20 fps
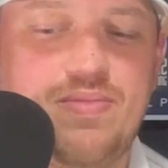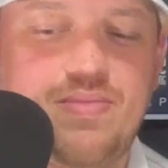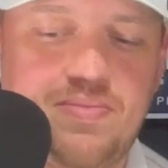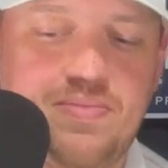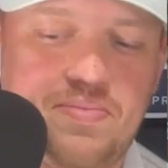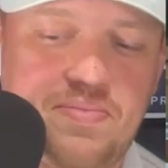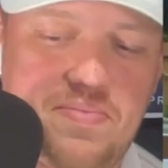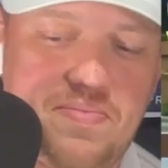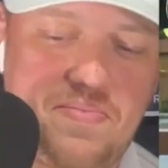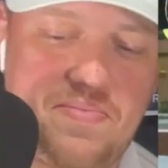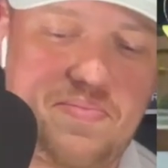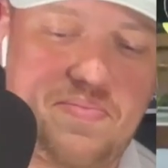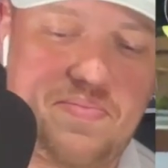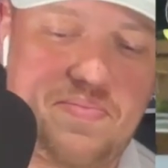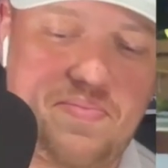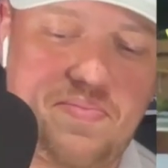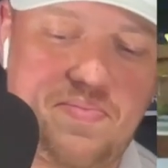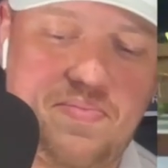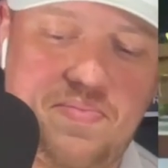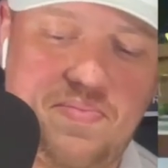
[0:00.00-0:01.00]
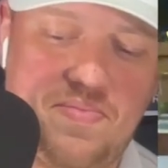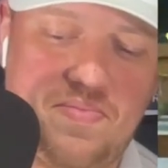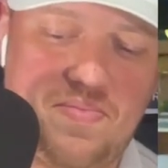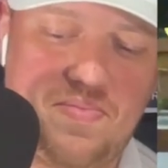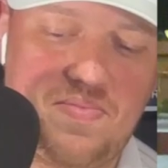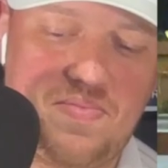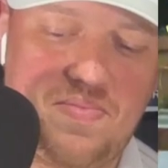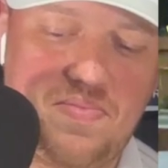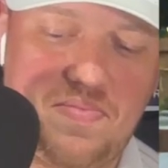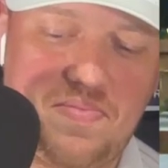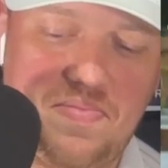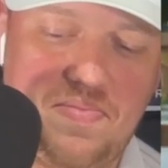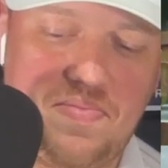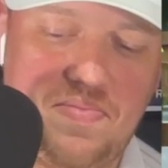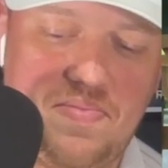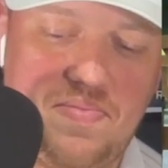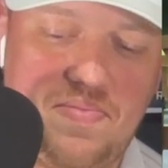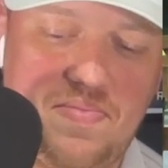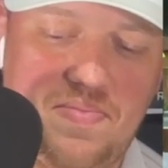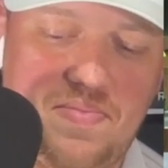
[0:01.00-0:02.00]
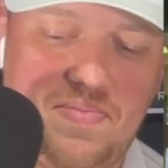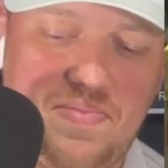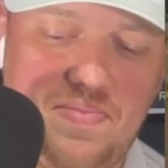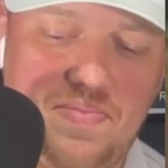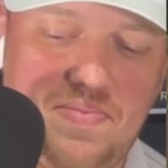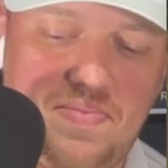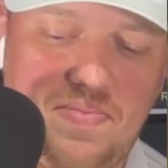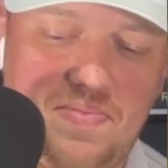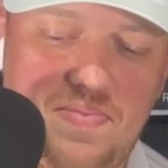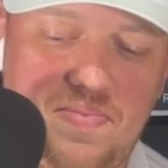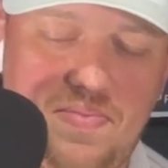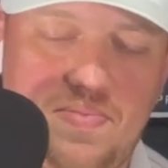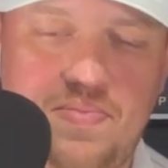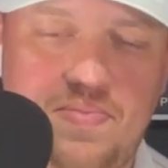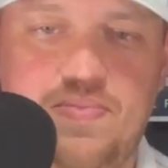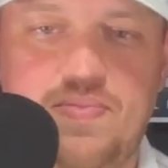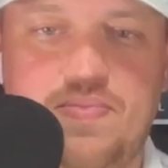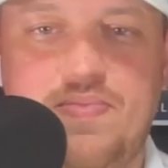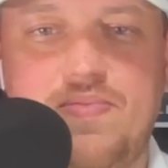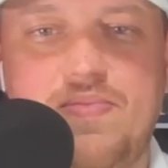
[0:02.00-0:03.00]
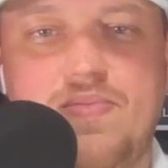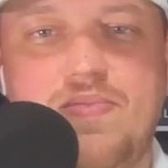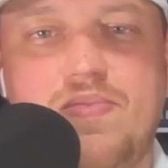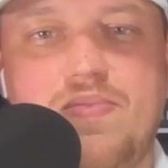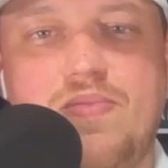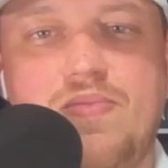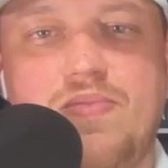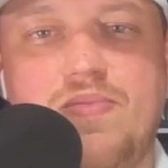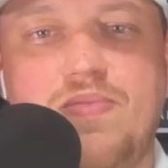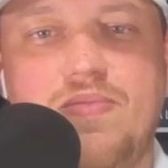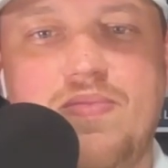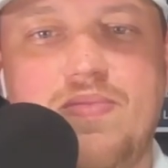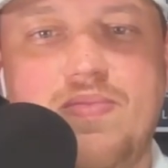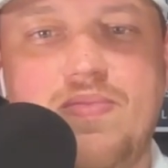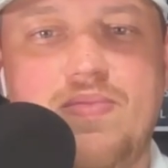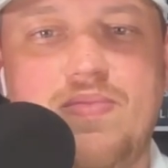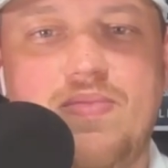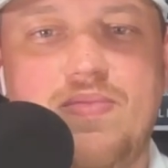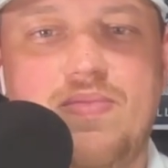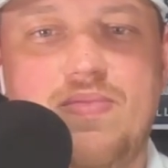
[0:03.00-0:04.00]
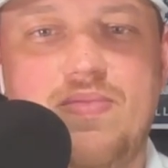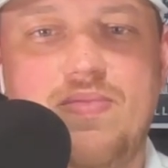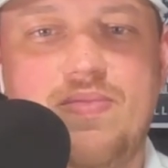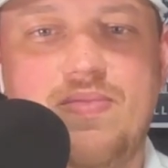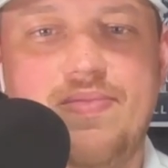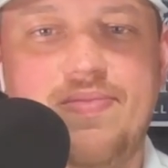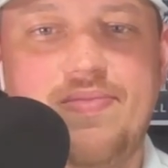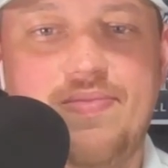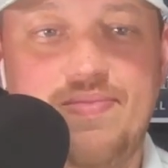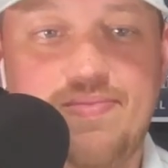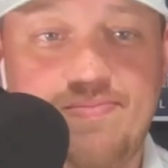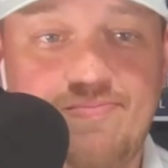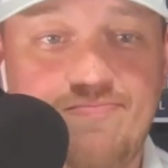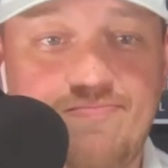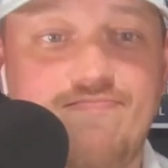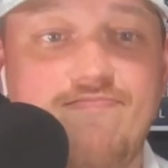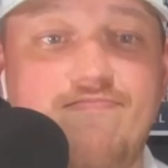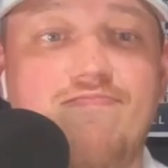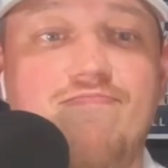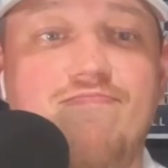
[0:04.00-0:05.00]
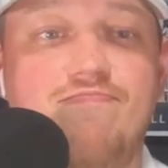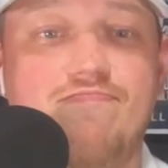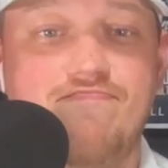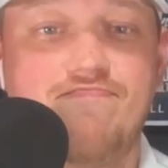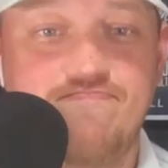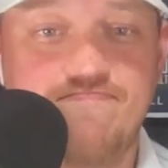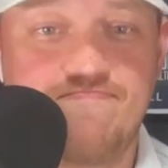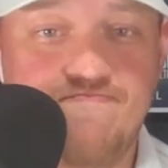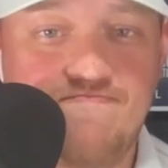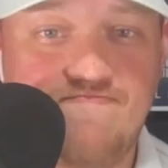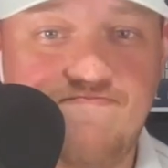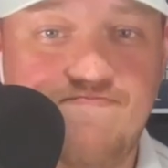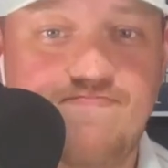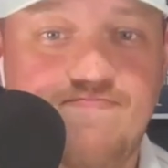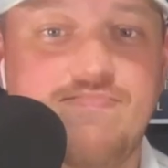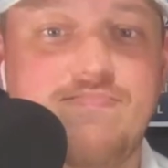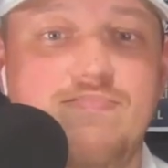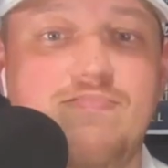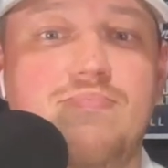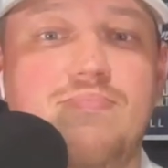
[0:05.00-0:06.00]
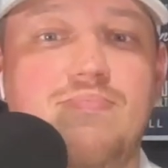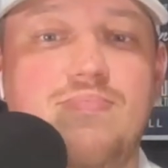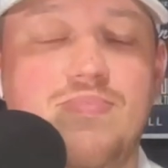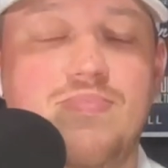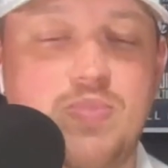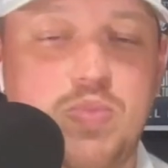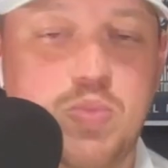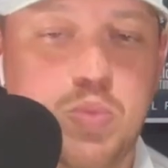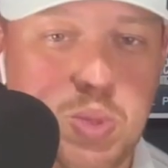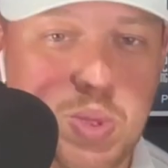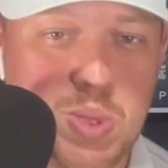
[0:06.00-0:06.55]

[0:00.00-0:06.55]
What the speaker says: (not speaking)